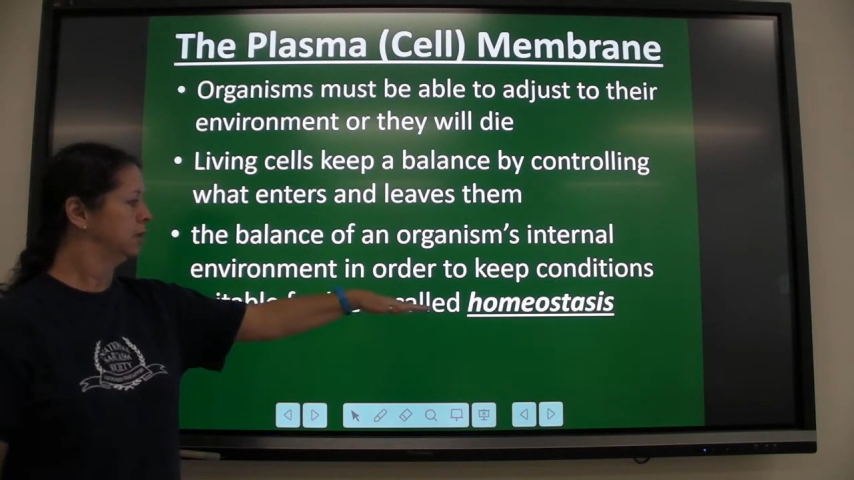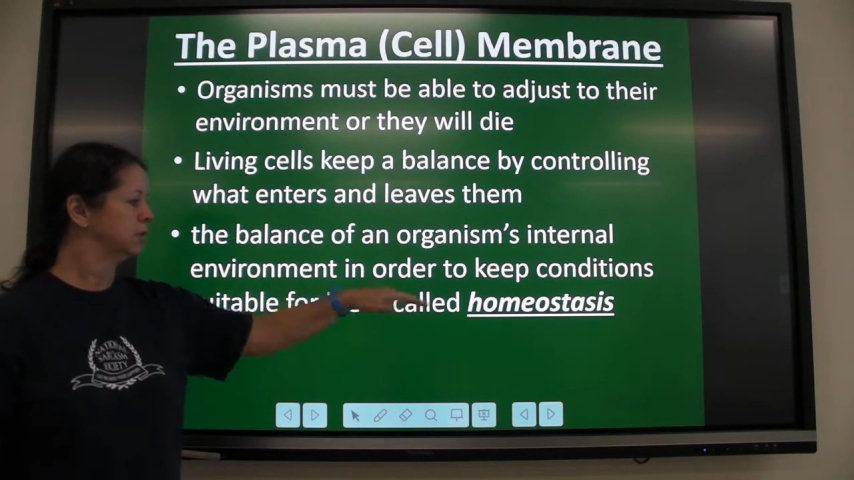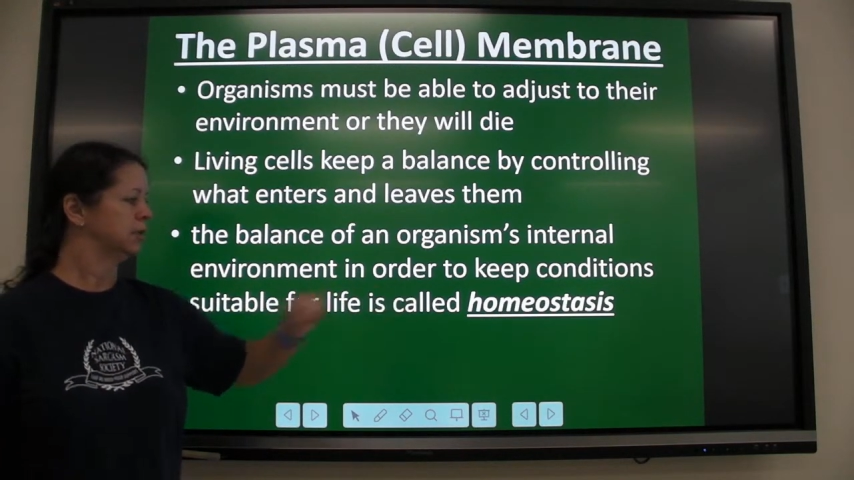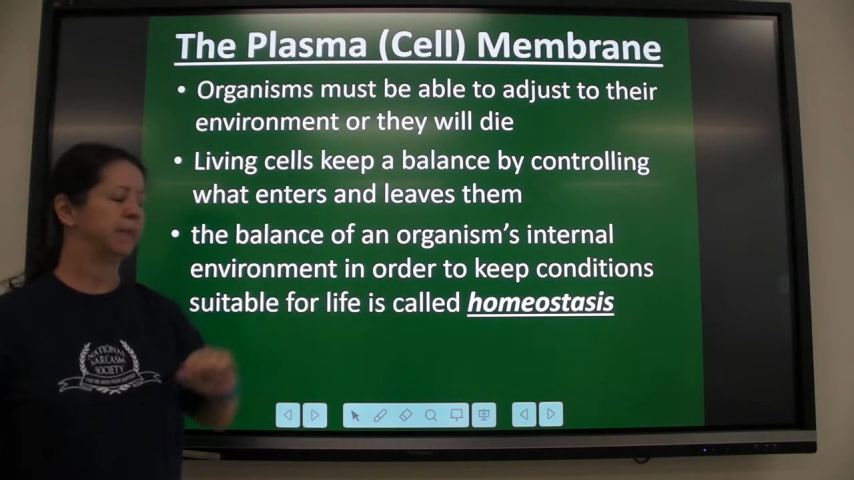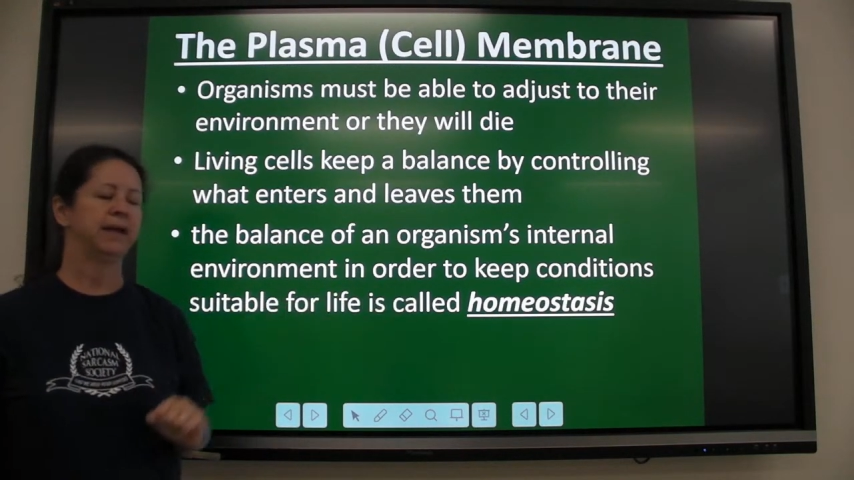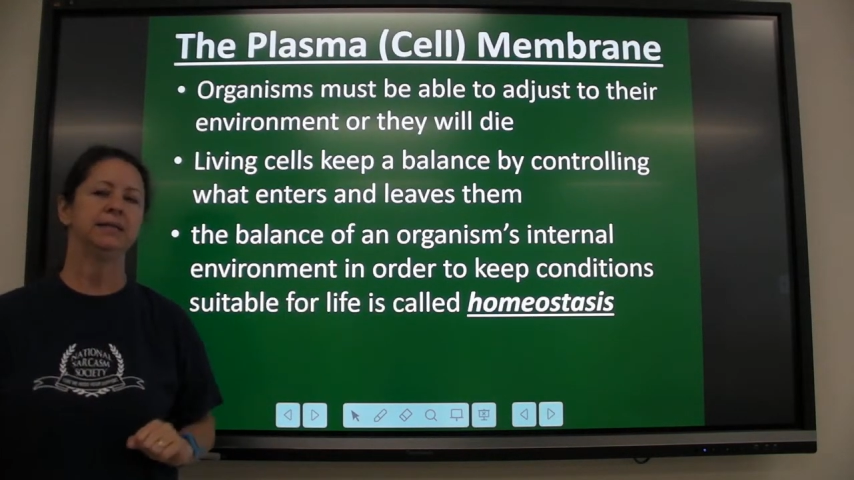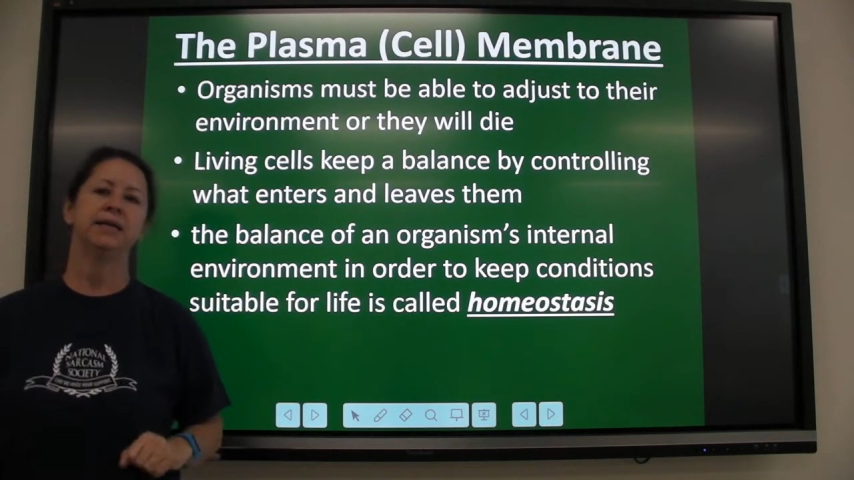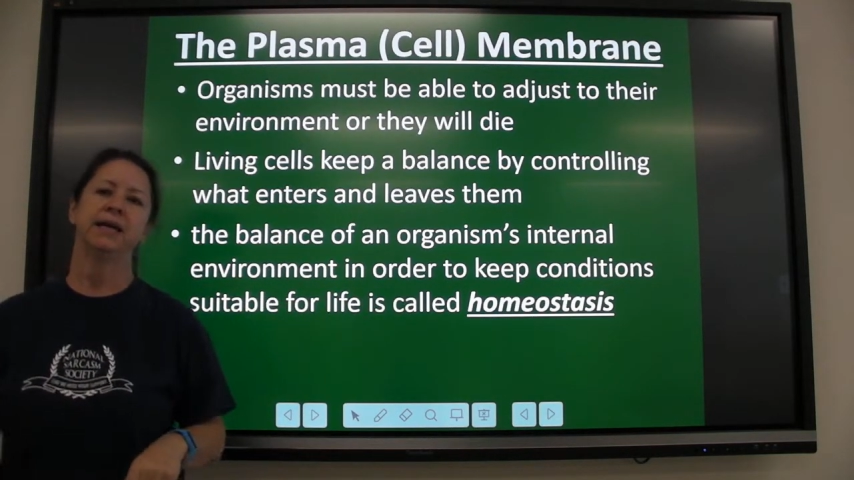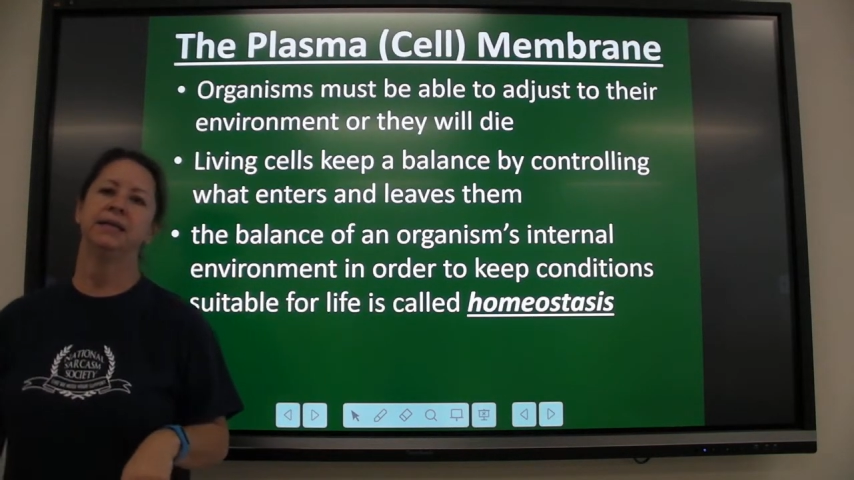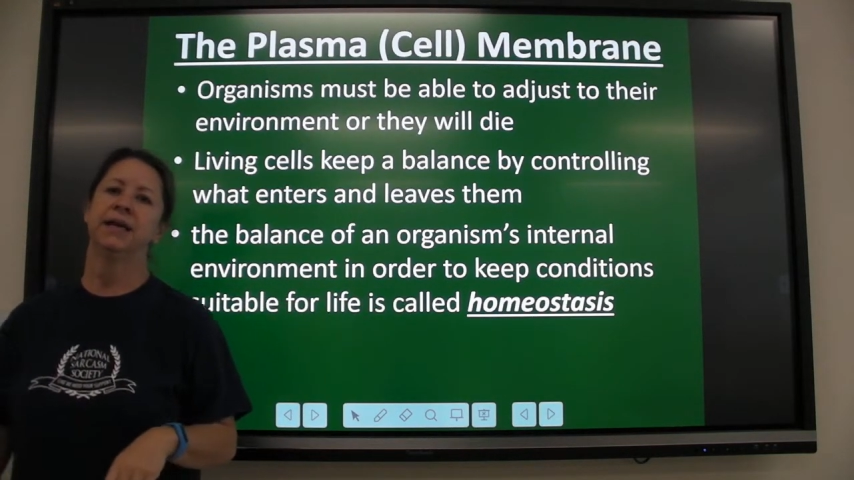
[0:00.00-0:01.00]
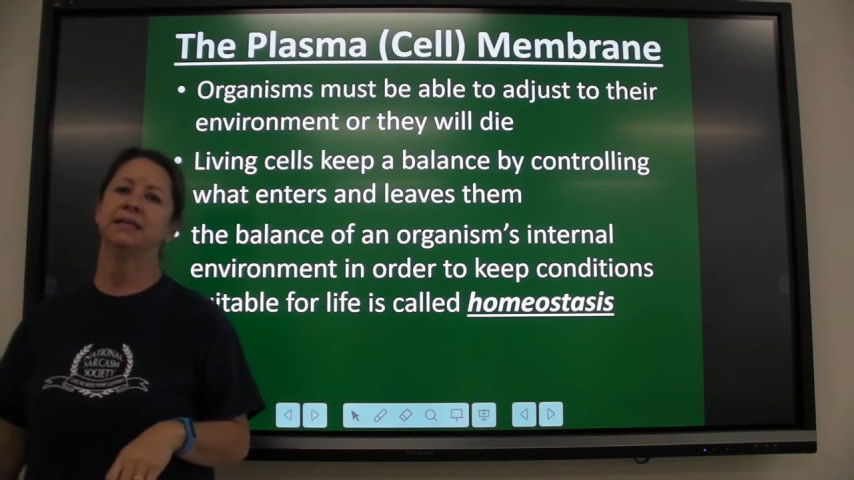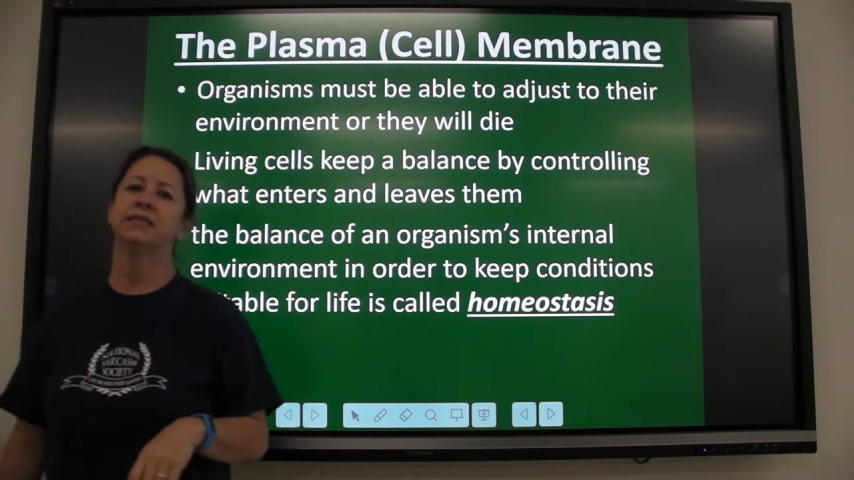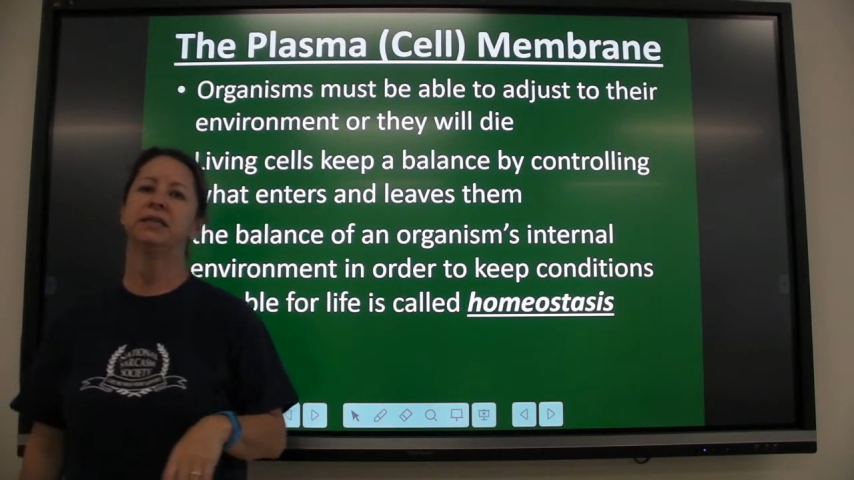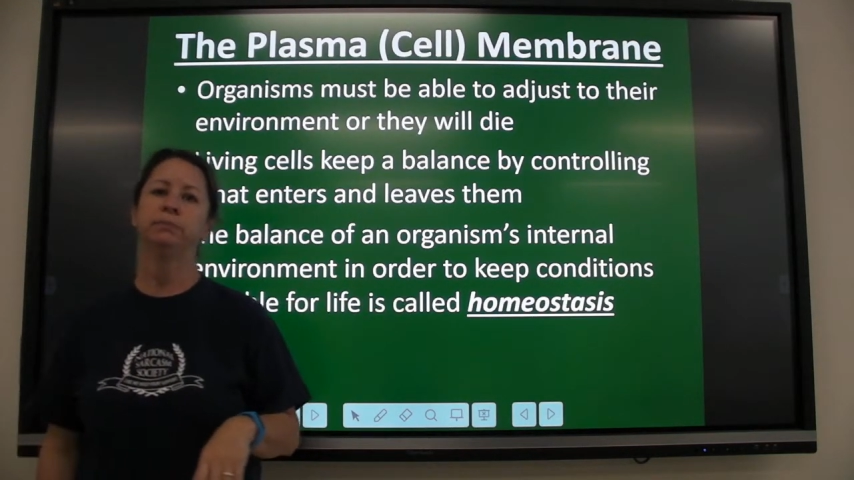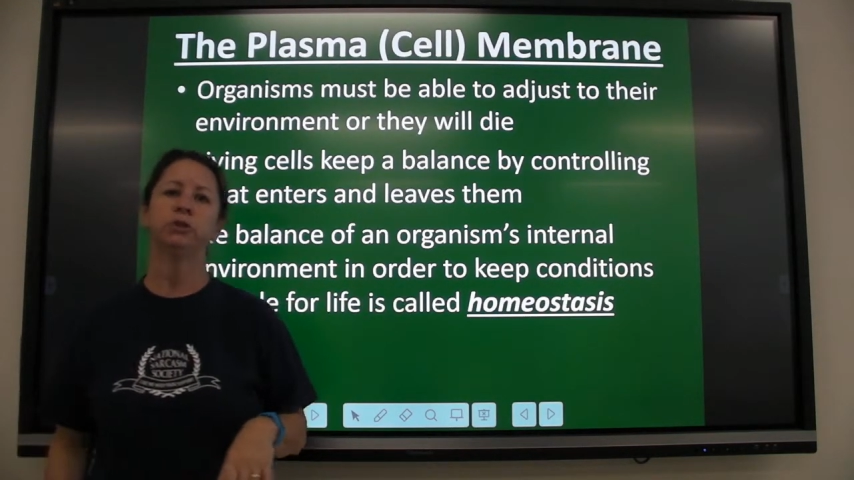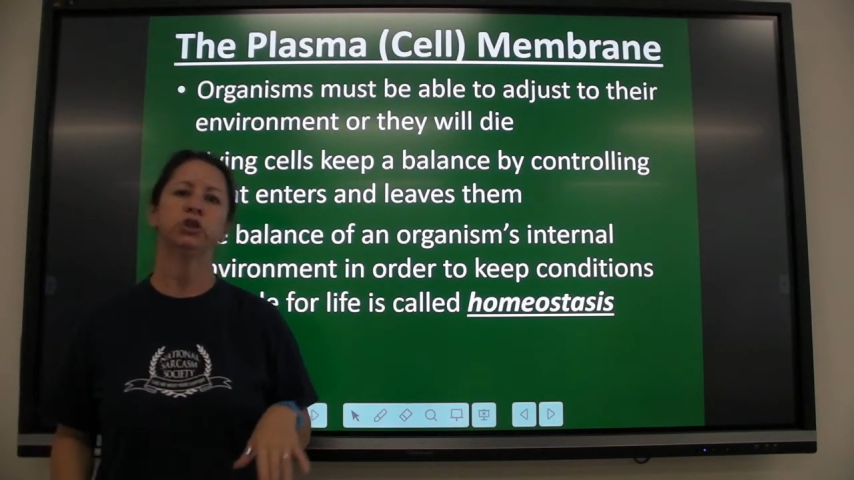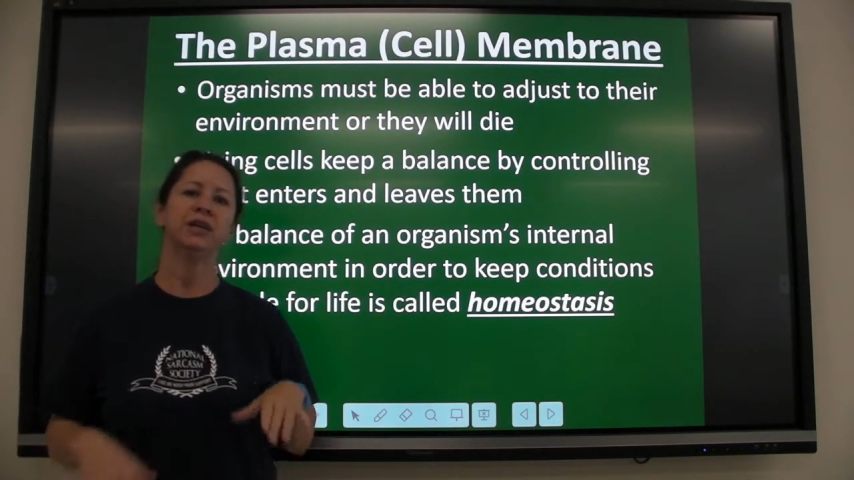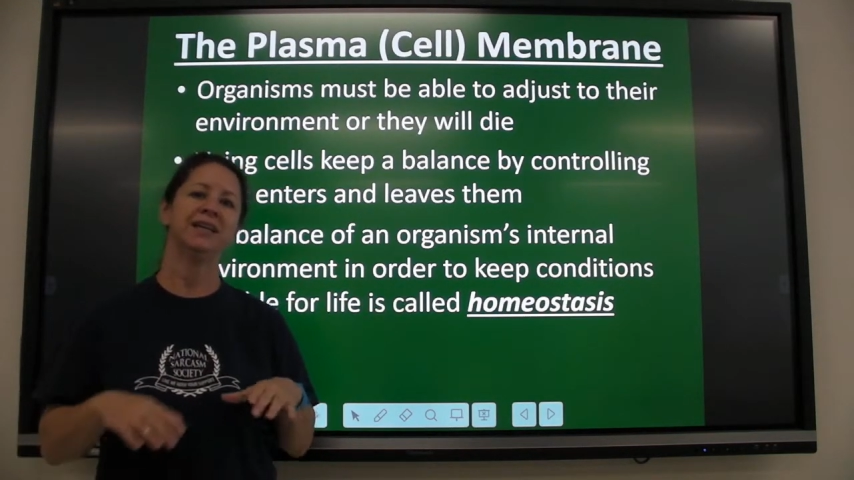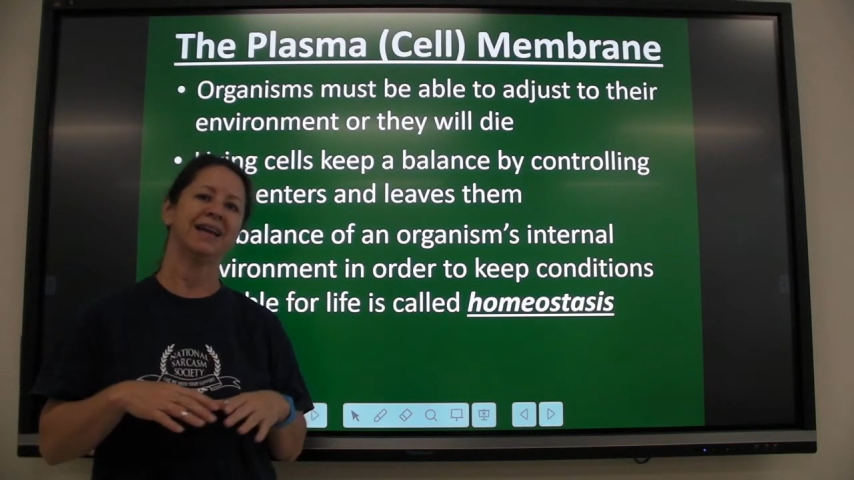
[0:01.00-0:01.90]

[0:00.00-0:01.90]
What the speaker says: to maintain that temperature at